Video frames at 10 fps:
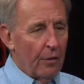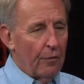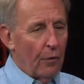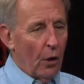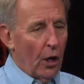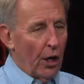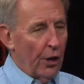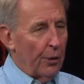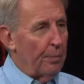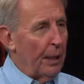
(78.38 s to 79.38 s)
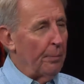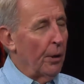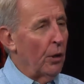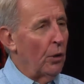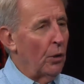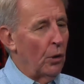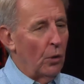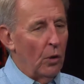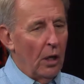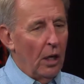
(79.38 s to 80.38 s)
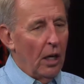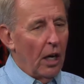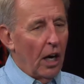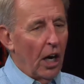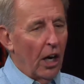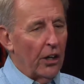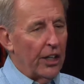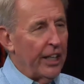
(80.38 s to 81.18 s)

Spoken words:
for the people who are